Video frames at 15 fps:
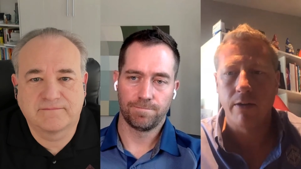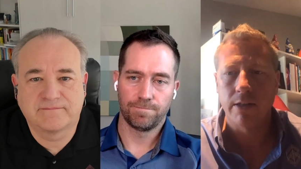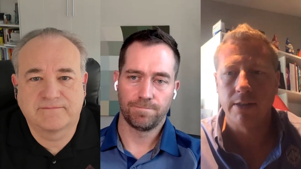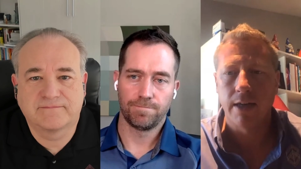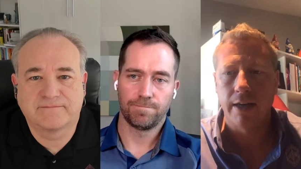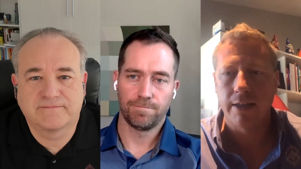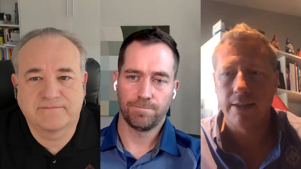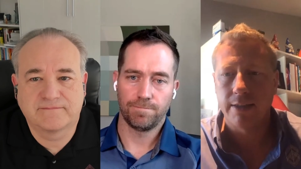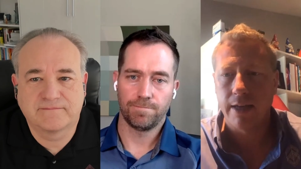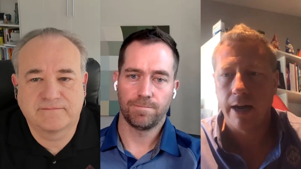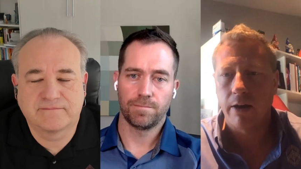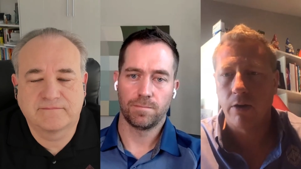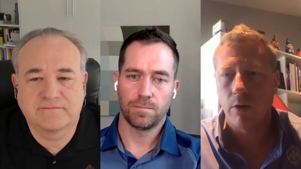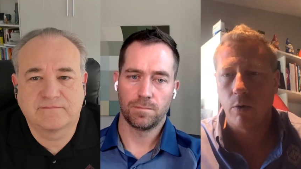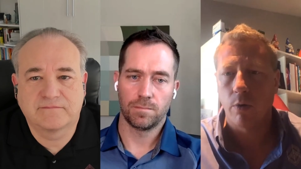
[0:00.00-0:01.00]
Speaker 1: out and
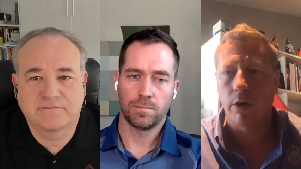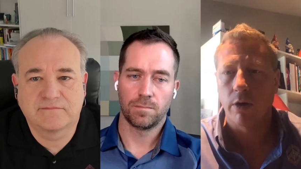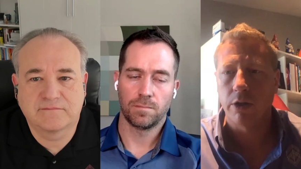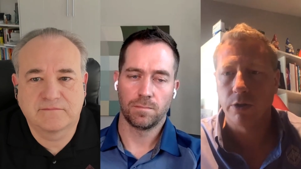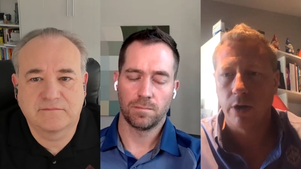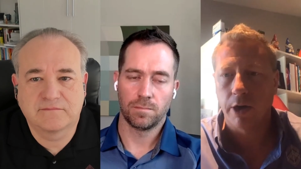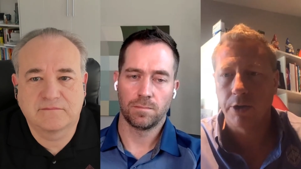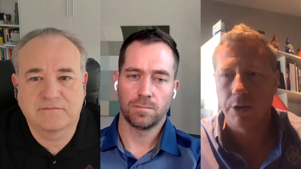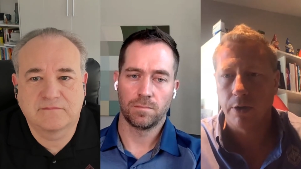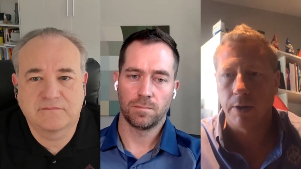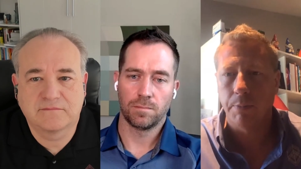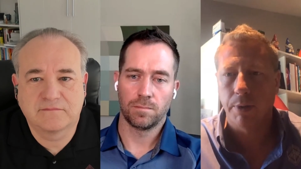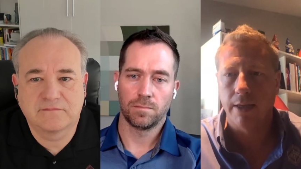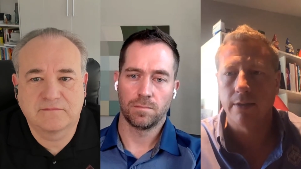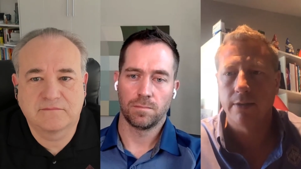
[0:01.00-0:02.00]
there is not a standard
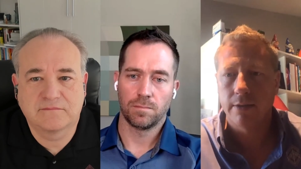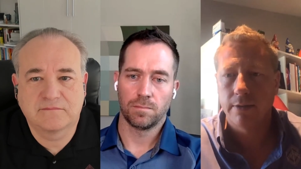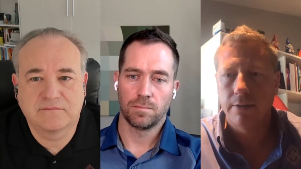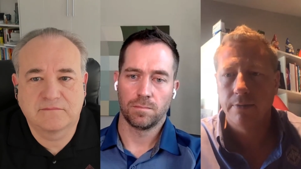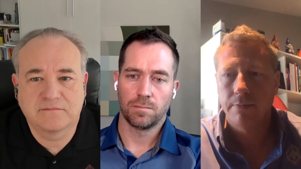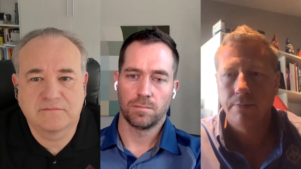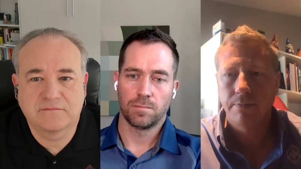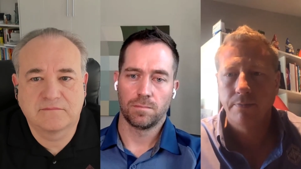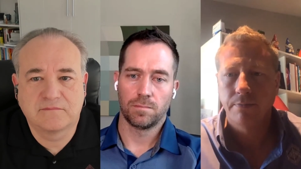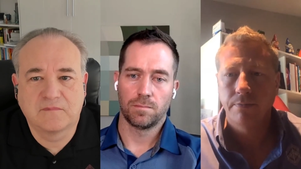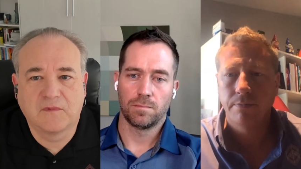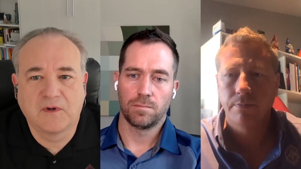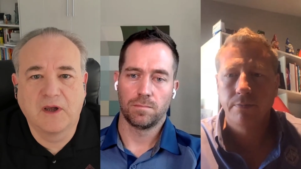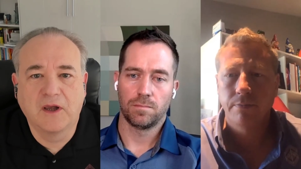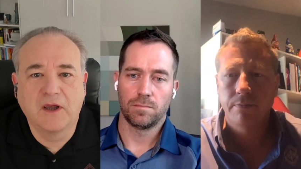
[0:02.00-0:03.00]
or a structure
Speaker 2: in
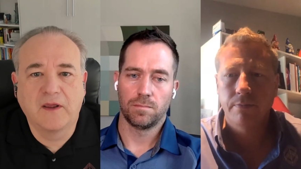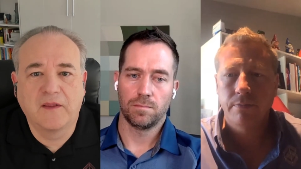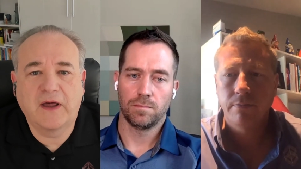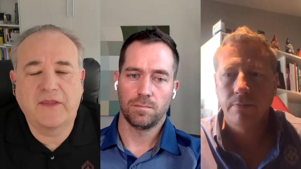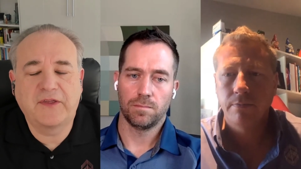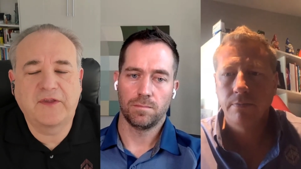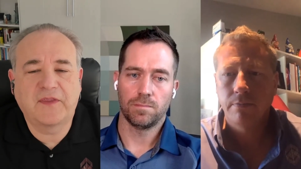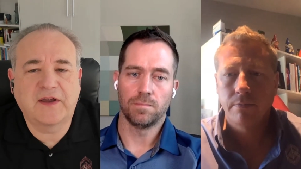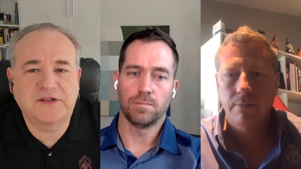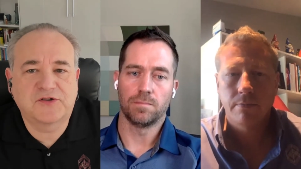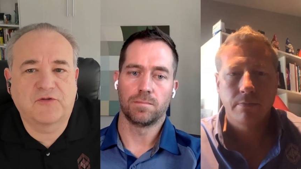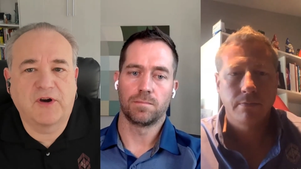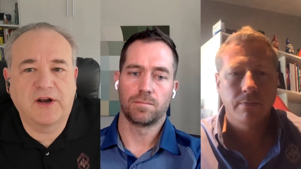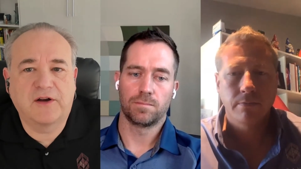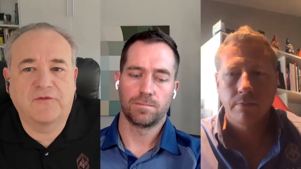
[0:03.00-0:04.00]
place. I think that's
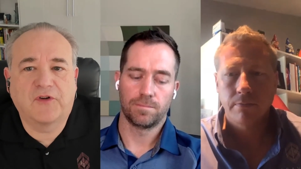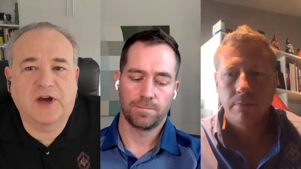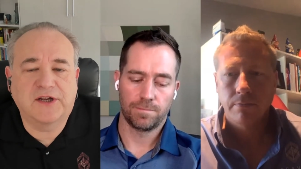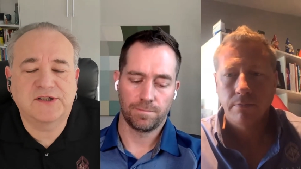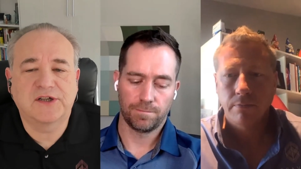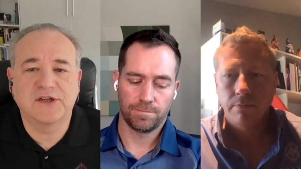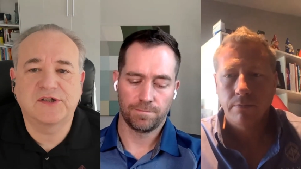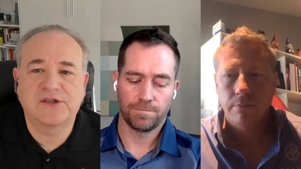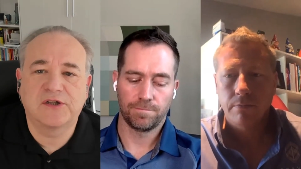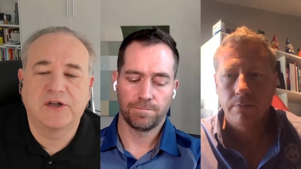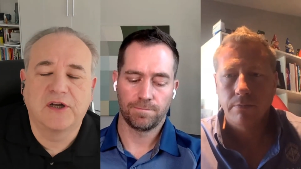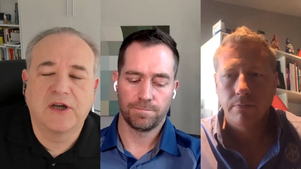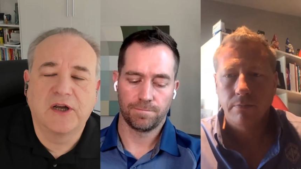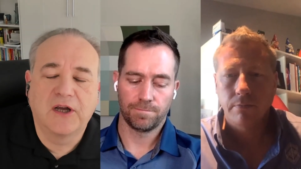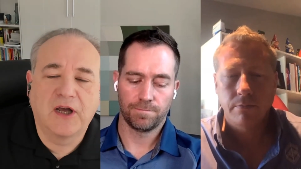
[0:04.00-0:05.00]
great advice, because
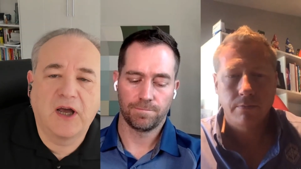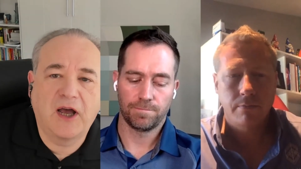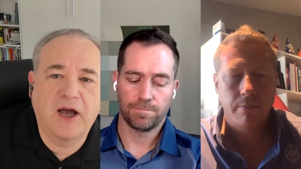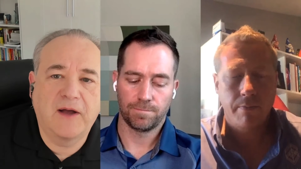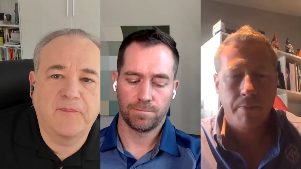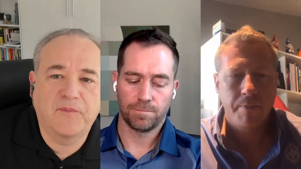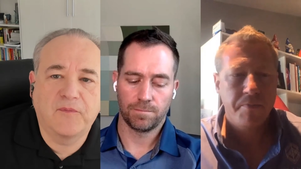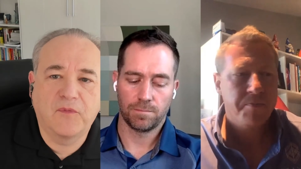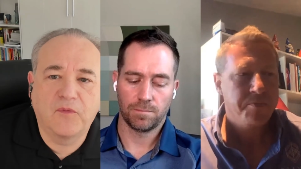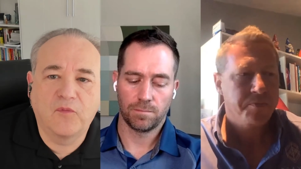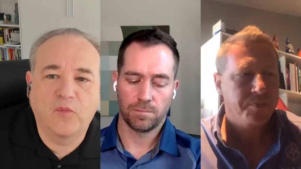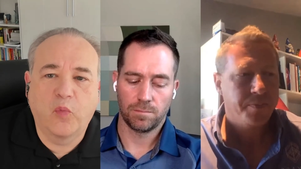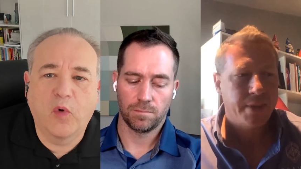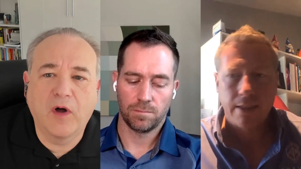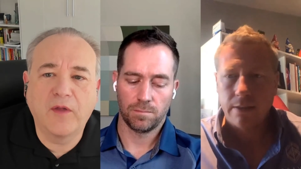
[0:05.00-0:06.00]

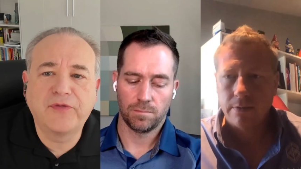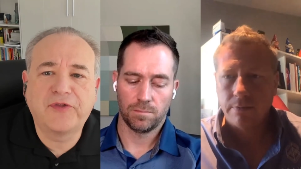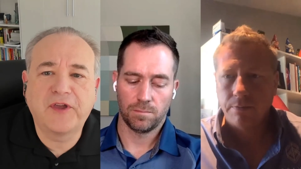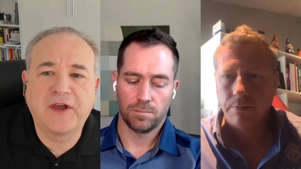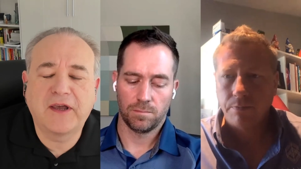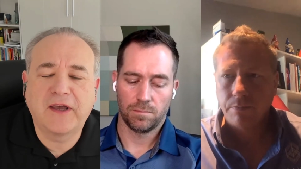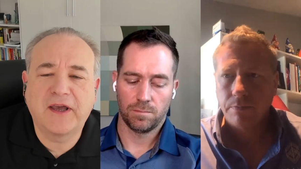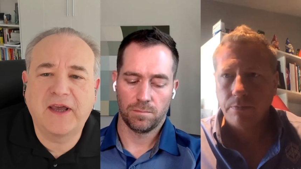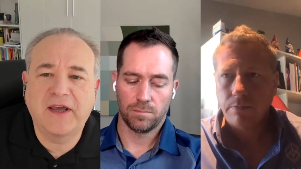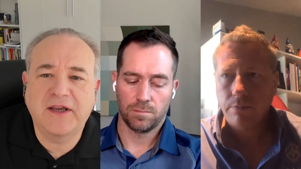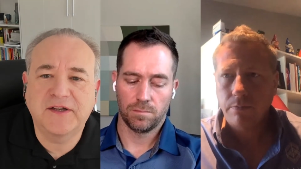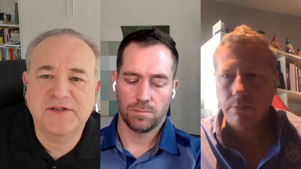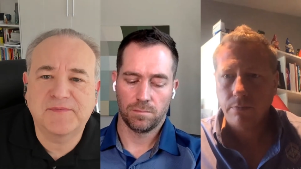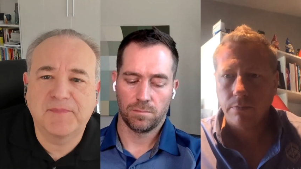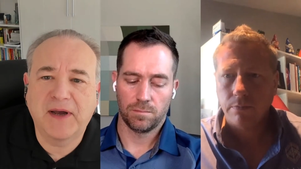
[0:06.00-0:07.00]
one thing
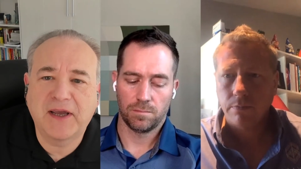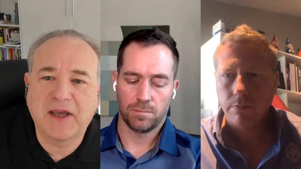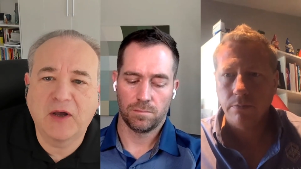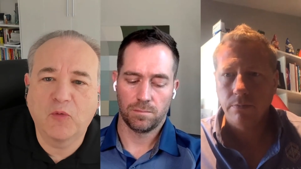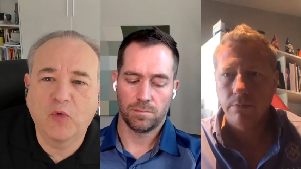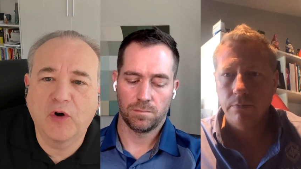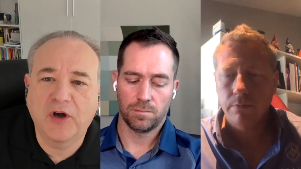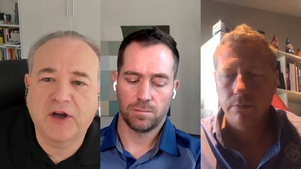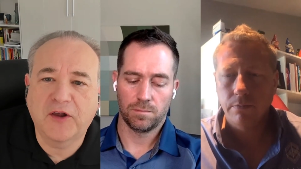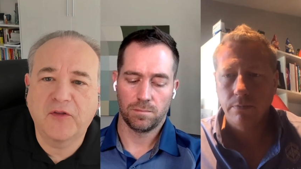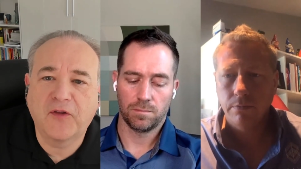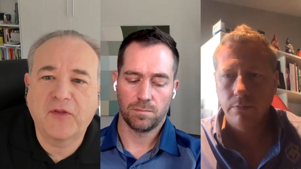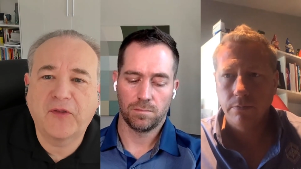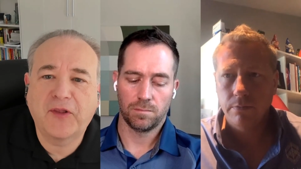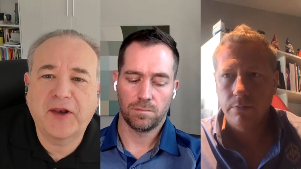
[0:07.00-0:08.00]
is making it work, and then the